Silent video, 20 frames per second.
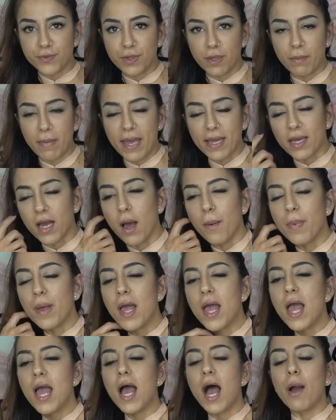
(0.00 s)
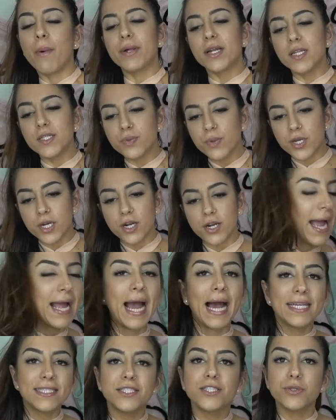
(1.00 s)
doing makeup. I went on Twitter, I
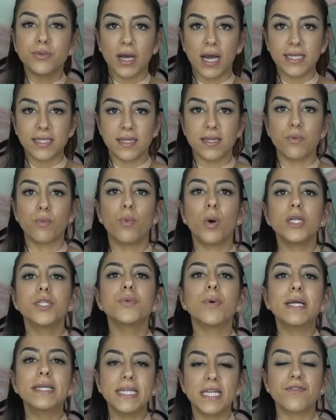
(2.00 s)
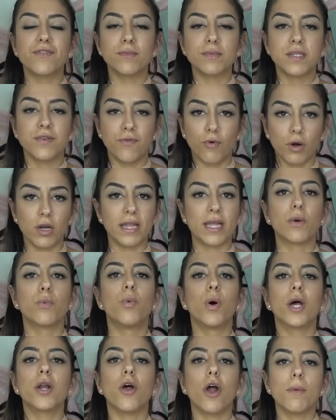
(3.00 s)
asked you guys, I said, what do I need from Sephora? Like,
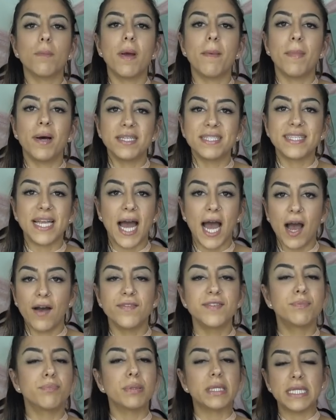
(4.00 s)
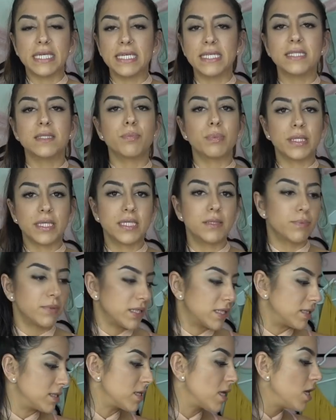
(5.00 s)
what are my must-haves? Please, please,
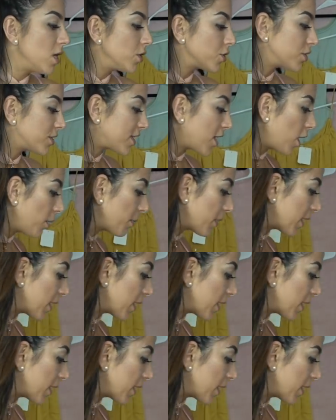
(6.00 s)
please, just tell